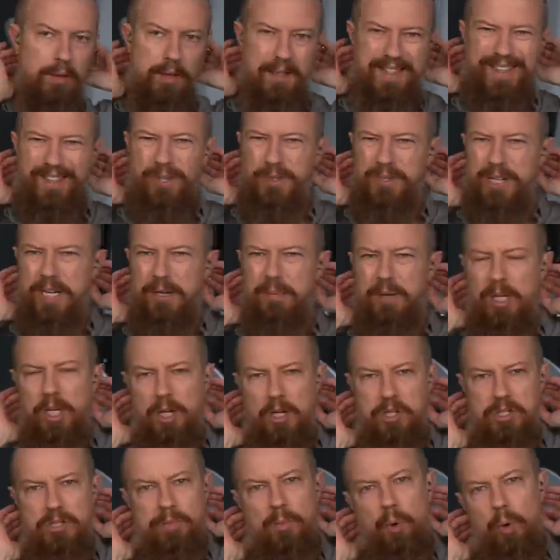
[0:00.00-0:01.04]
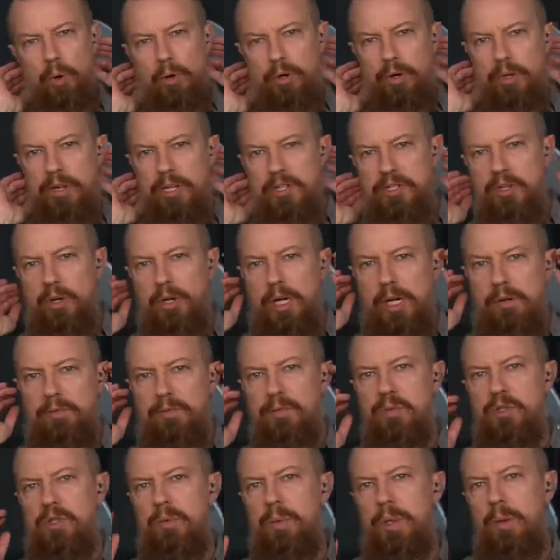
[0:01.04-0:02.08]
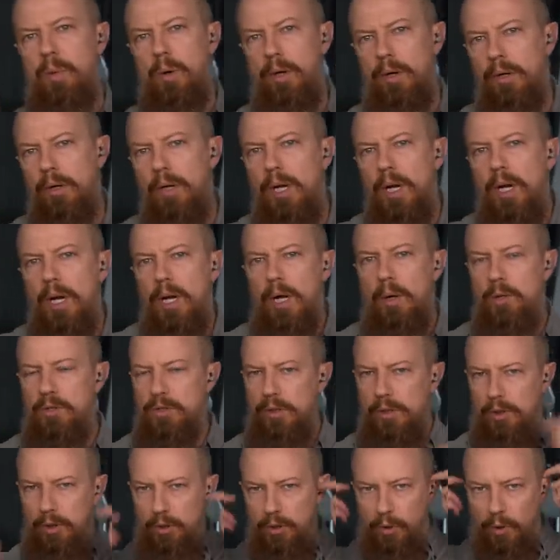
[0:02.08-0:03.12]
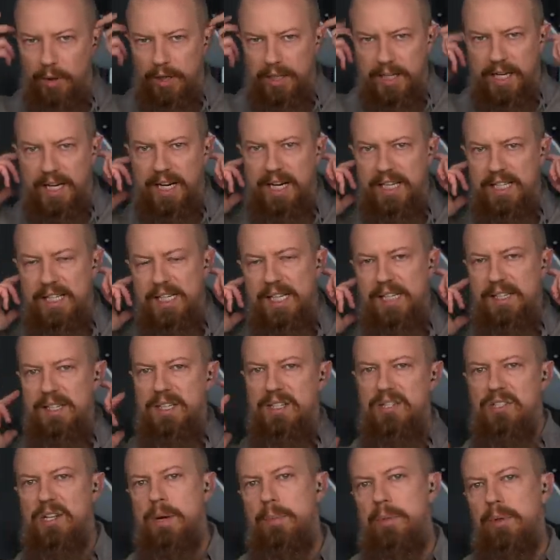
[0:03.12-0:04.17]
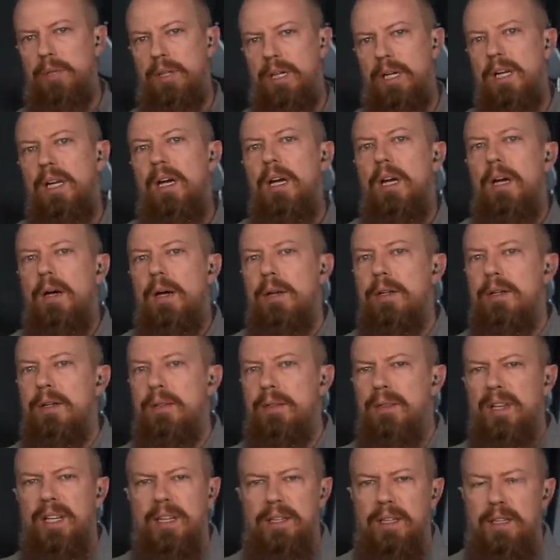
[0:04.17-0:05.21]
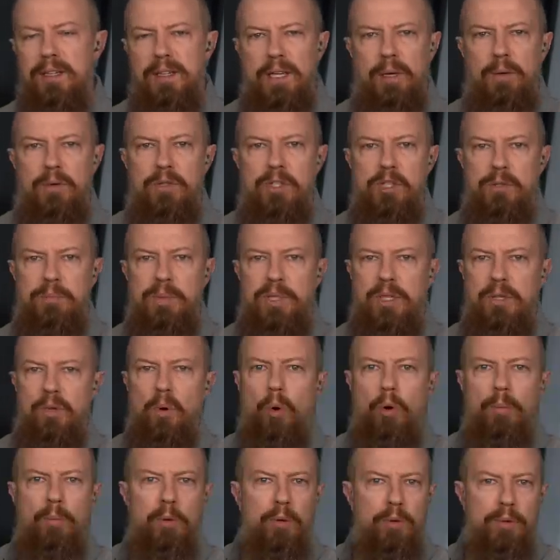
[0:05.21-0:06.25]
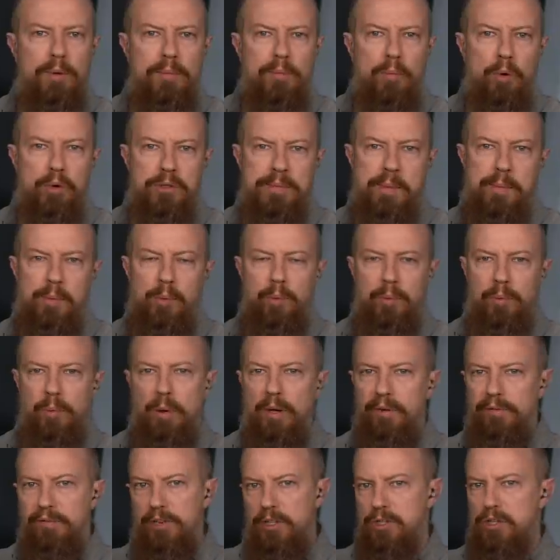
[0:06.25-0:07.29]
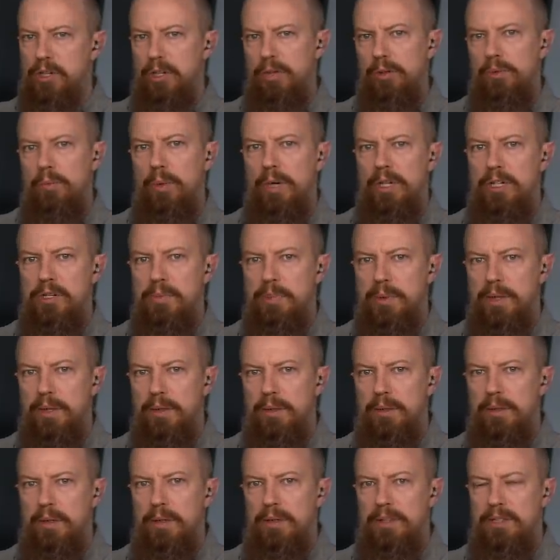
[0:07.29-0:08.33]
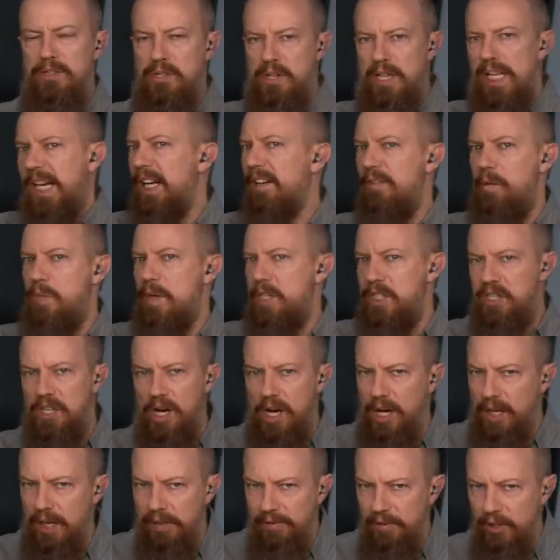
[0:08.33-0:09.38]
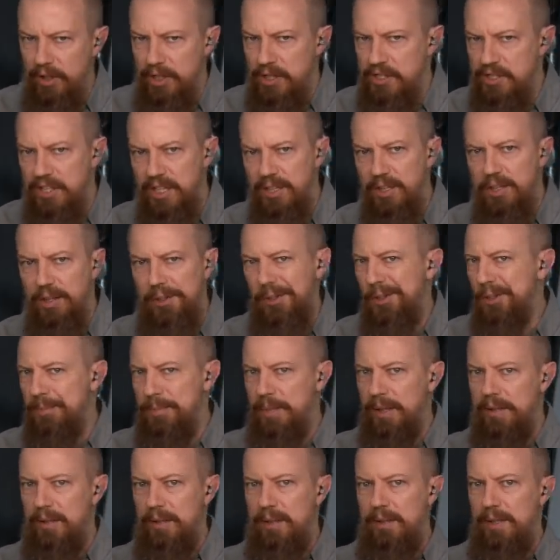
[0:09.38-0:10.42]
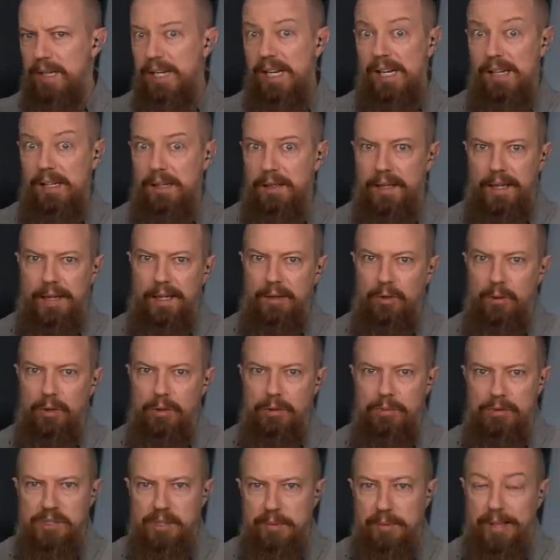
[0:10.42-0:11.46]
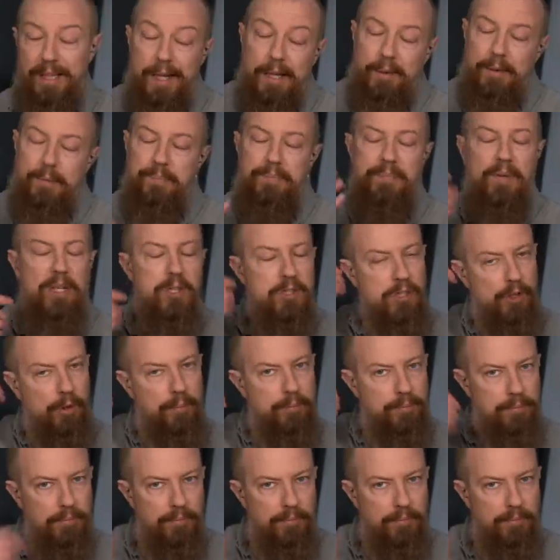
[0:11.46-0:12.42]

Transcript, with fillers: and those had to be custom ordered. This all came from Sweetwater. It was a little annoying that I had to get these separately think that that would just be normal, that most people would want flesh colored ones, but uh, so they have them in stock in various skin colors, but they didn't, they had to order them separately. Anyway, so,